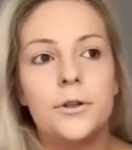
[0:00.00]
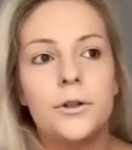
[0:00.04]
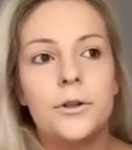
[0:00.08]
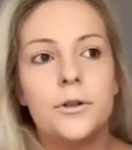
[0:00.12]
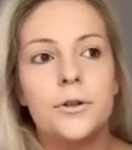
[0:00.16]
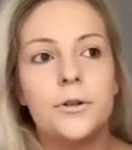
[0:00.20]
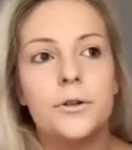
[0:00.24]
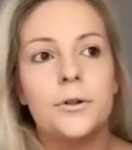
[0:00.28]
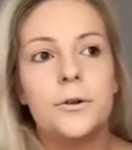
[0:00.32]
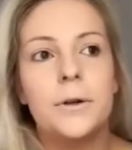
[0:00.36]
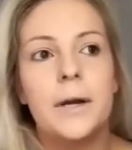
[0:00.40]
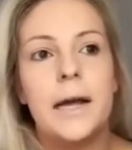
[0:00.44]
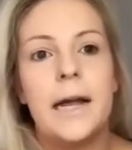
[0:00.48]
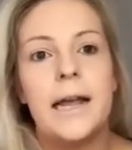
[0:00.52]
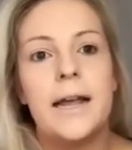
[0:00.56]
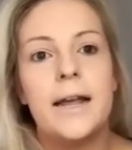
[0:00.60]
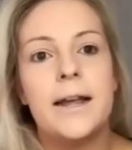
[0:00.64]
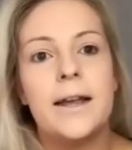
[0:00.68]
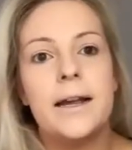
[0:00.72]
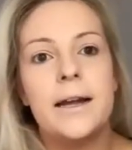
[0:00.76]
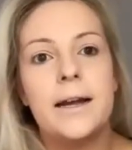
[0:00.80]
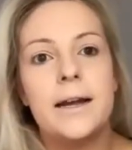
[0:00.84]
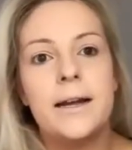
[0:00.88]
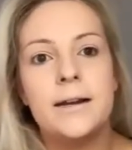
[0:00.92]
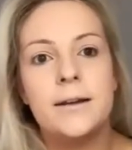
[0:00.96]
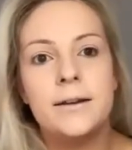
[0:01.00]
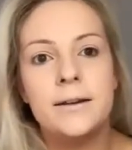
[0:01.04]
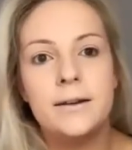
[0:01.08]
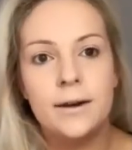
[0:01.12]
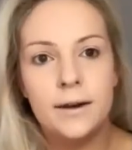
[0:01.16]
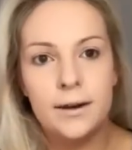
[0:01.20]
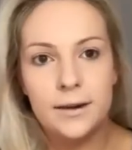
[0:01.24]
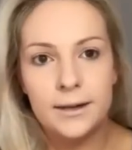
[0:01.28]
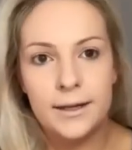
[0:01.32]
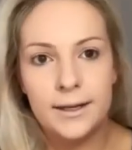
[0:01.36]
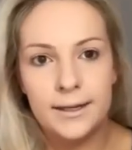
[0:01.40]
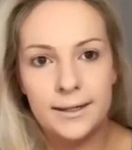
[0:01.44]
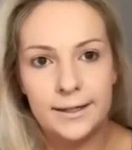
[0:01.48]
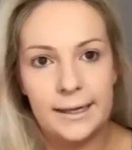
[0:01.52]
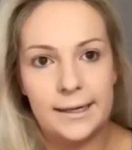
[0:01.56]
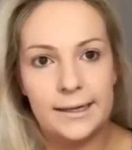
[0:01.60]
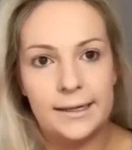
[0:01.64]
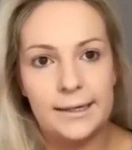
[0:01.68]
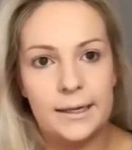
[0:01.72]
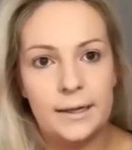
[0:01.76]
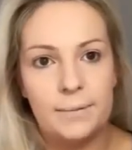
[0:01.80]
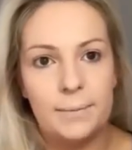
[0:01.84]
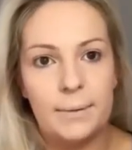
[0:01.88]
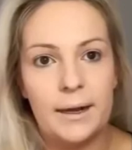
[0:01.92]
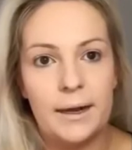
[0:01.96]
to another
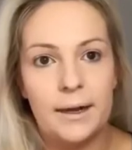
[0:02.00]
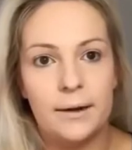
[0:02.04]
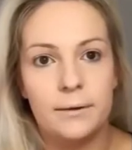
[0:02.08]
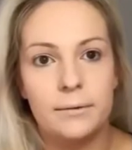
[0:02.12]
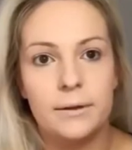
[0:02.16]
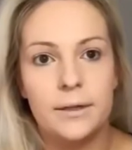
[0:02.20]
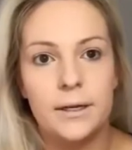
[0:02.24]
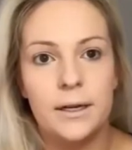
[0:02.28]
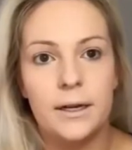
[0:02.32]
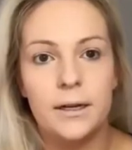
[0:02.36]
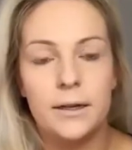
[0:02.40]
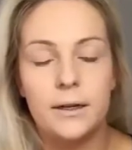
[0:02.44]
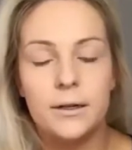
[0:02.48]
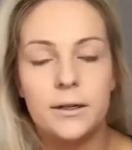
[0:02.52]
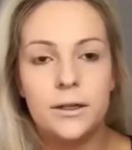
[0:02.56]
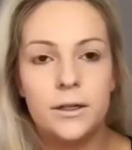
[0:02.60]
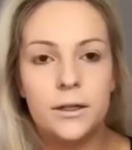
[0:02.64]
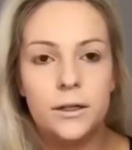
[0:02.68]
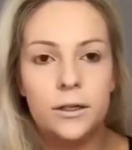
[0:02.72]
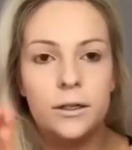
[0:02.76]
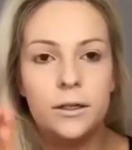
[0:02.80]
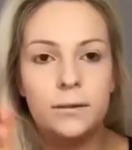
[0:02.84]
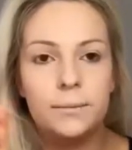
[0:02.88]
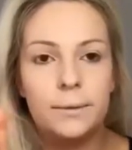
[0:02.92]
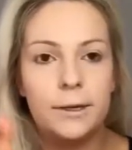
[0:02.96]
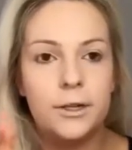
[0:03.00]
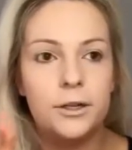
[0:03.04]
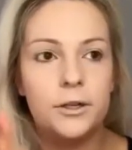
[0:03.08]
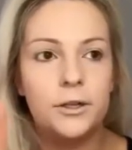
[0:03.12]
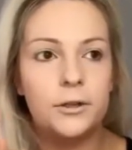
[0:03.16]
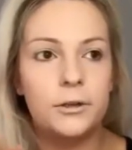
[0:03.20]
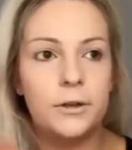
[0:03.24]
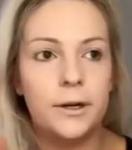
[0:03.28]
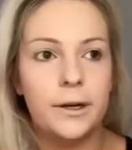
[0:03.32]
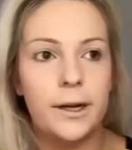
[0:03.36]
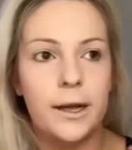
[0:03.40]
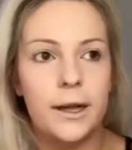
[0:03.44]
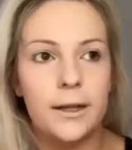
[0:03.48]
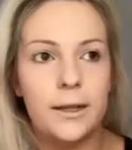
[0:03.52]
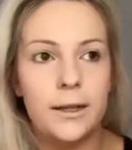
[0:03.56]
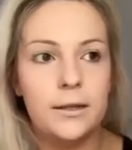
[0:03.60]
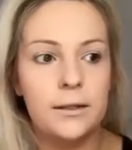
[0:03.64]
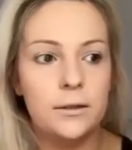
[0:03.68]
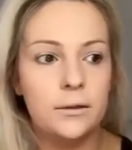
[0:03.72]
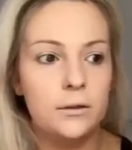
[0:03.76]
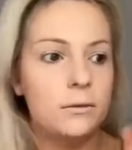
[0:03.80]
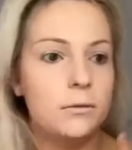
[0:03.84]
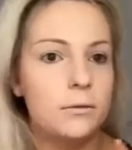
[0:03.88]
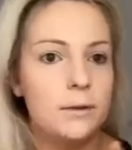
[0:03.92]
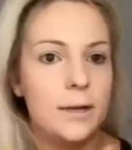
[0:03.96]
setting powder just to make sure I get
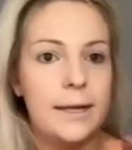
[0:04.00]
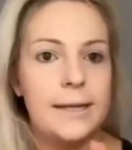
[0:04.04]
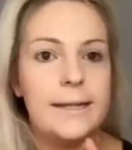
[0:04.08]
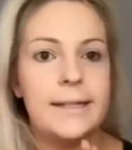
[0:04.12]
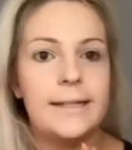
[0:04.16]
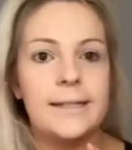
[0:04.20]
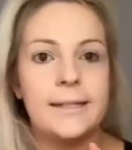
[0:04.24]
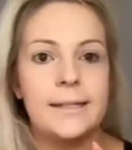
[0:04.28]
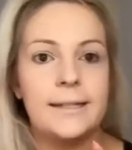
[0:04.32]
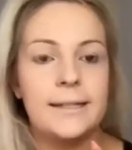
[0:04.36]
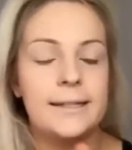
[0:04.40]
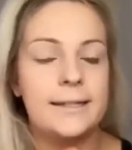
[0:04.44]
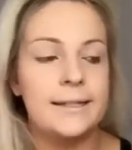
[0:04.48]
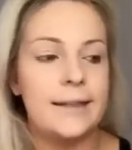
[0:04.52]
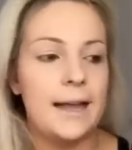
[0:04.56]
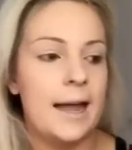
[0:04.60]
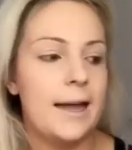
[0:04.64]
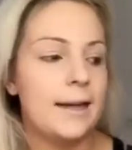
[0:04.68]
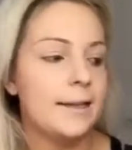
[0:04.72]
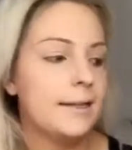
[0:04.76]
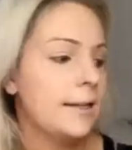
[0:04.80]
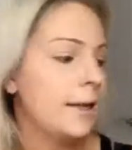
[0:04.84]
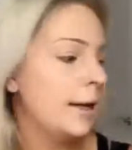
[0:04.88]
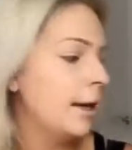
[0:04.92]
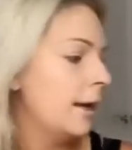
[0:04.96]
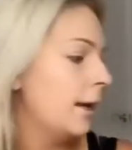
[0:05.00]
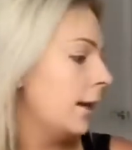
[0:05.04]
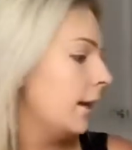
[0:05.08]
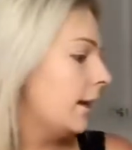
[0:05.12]
this all nice and set.